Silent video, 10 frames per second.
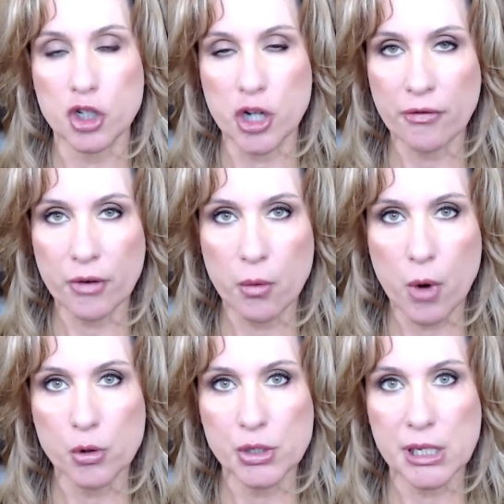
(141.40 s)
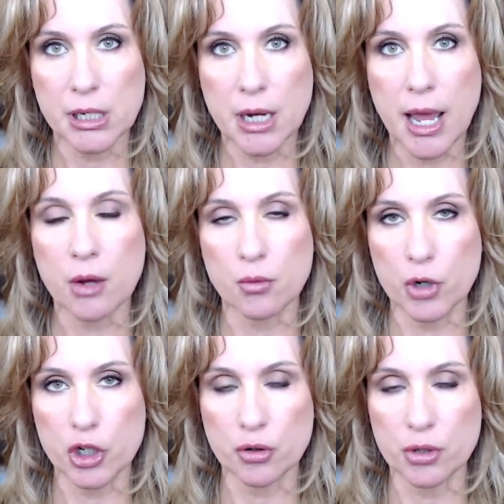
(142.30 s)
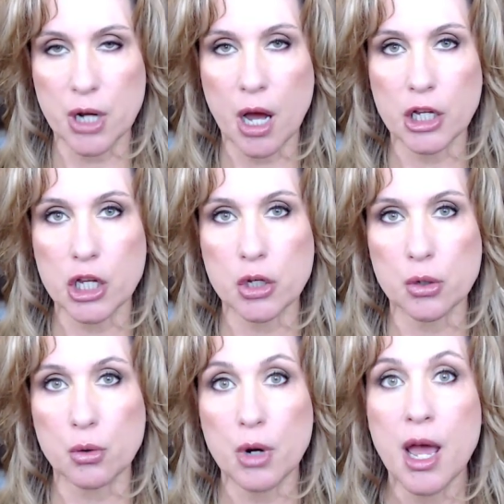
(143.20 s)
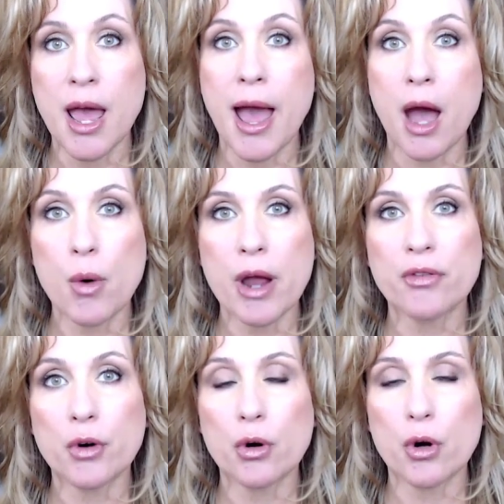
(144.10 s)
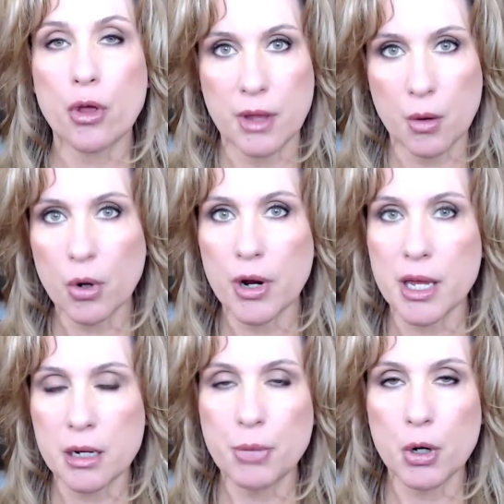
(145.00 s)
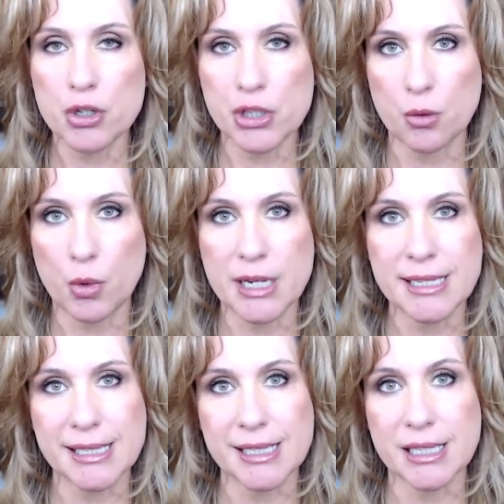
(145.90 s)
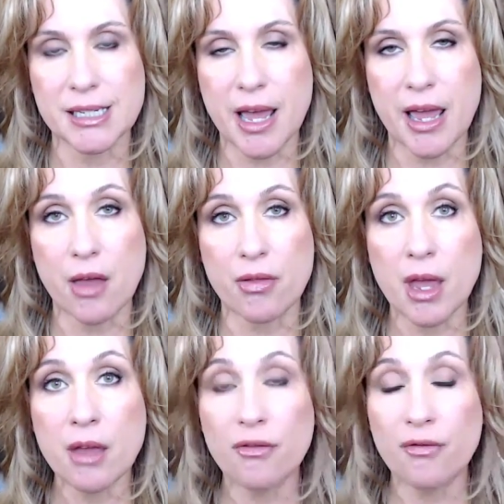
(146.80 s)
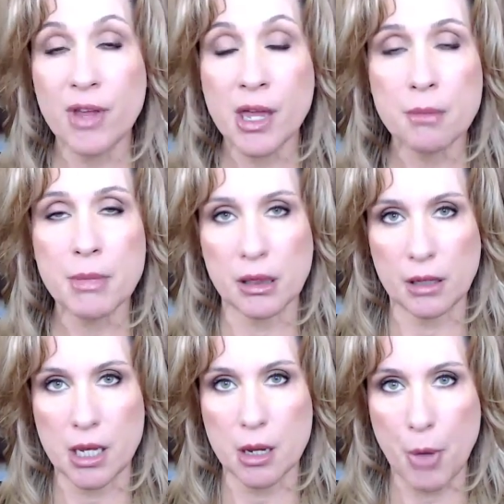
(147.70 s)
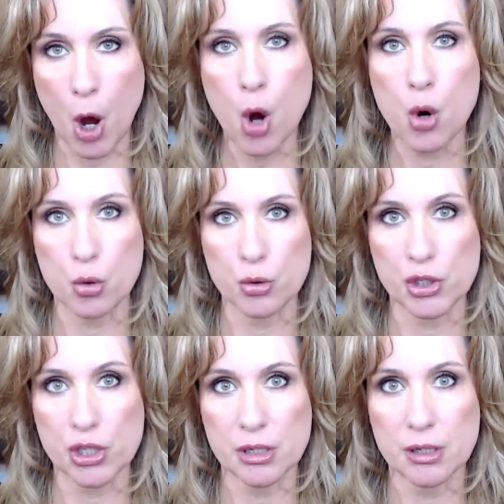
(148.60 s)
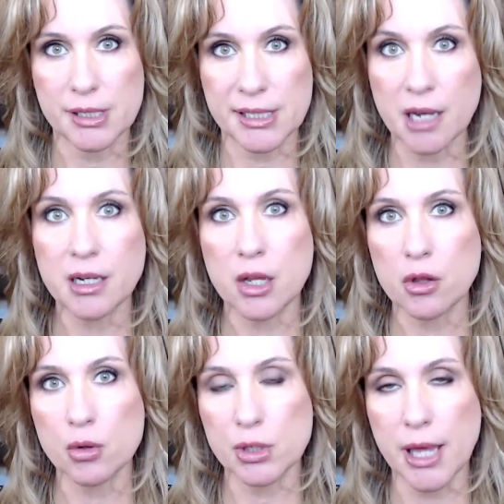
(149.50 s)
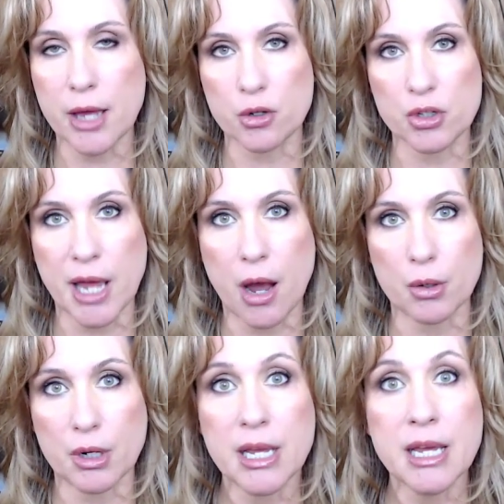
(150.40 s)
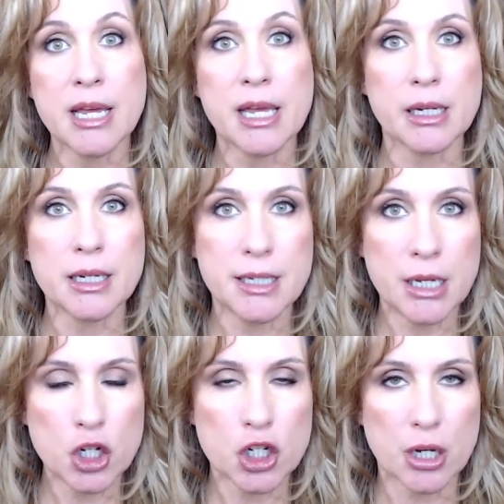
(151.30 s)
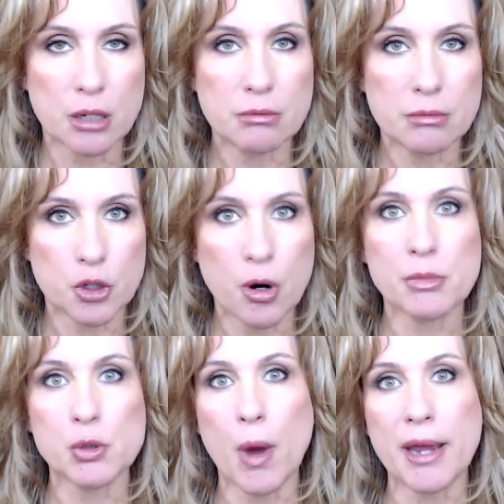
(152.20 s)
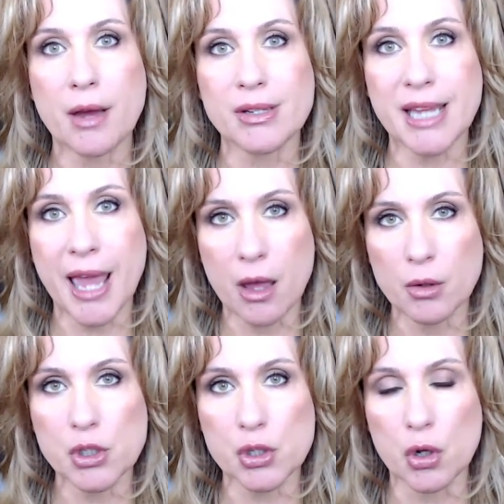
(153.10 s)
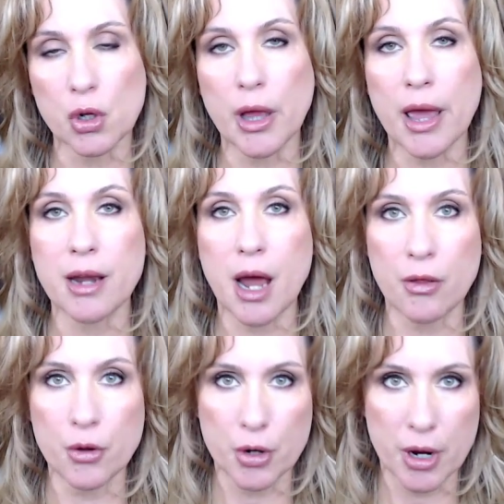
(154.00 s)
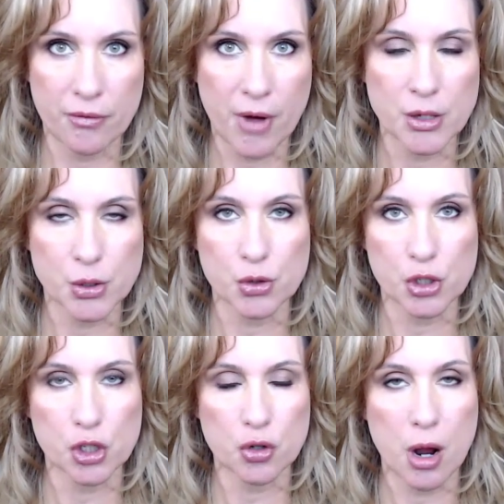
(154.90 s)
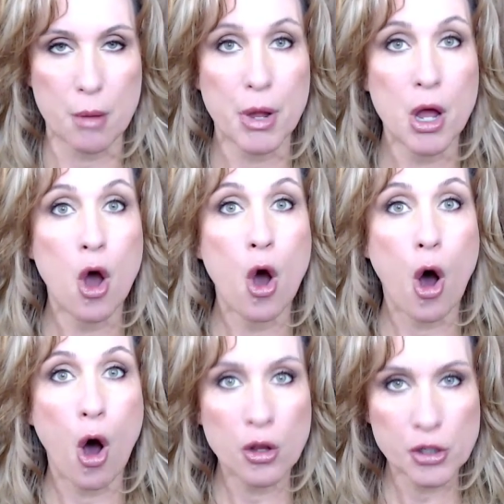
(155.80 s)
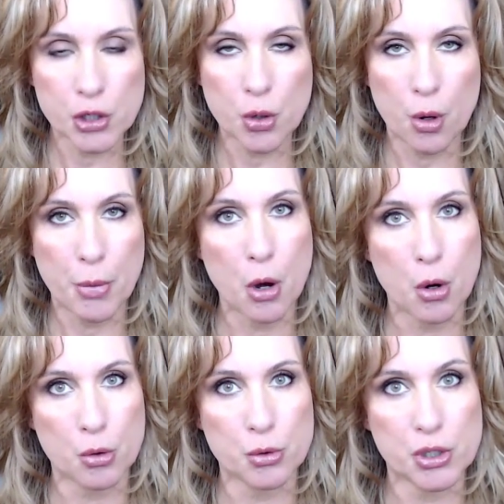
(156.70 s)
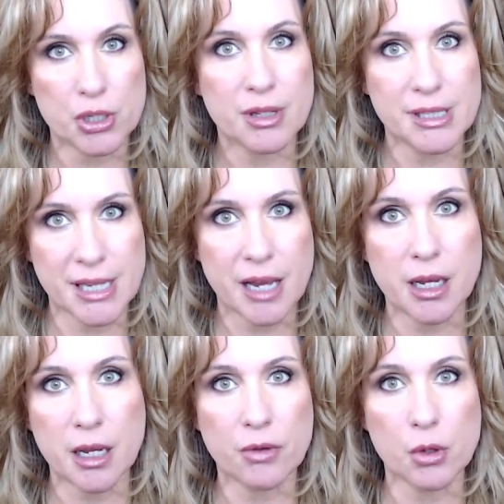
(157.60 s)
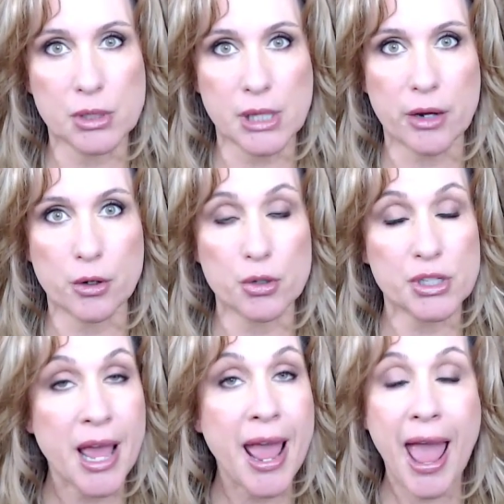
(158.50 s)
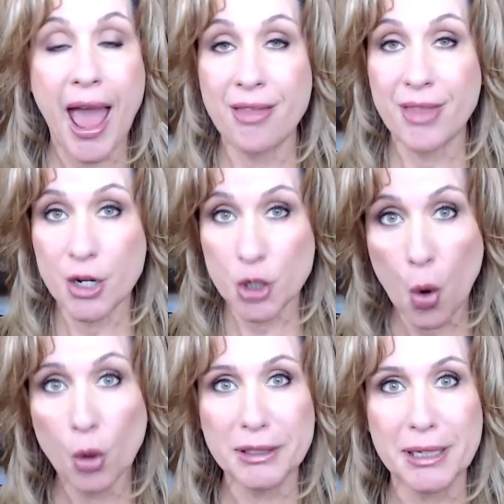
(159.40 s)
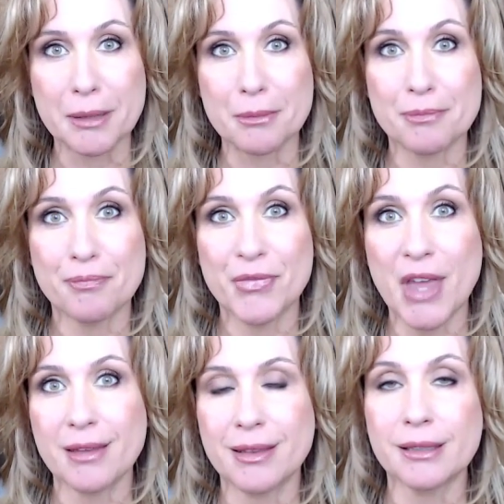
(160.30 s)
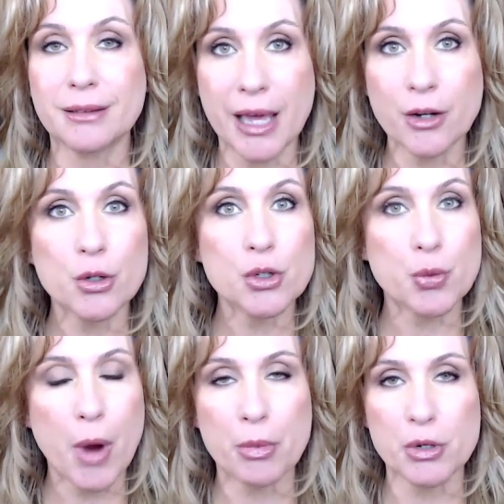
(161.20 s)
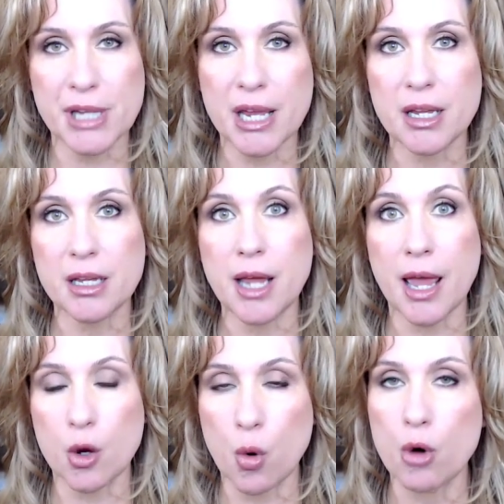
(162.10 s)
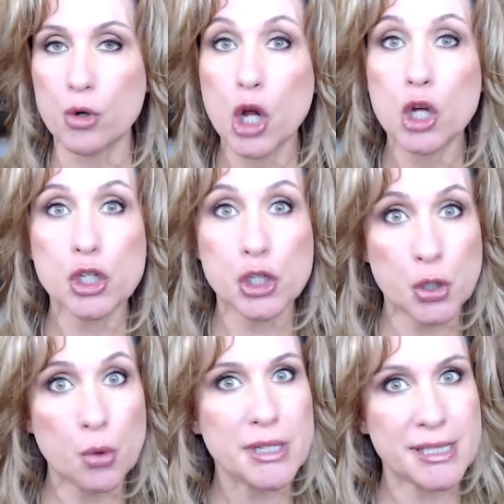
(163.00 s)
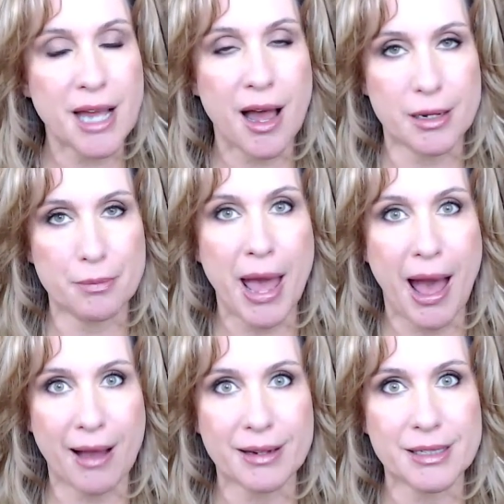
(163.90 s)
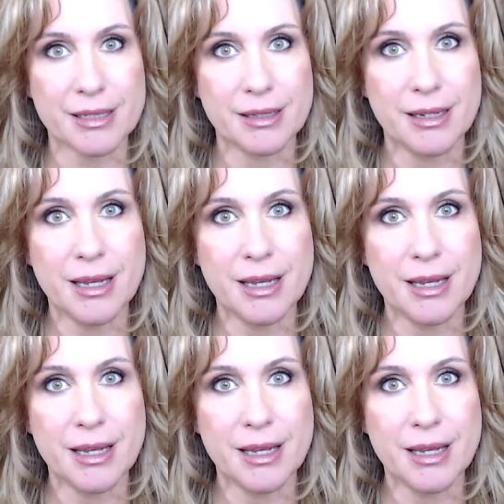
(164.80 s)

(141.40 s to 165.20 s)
Jeffrey Rosen and Richard Donahue. However, they were in-person witnesses today, and they vehemently opposed sending those letters out. In addition, Trump's White House counsel and other advisors to Trump also opposed the sending of those letters, and they told him that the letters represented a, quote, suicide pact.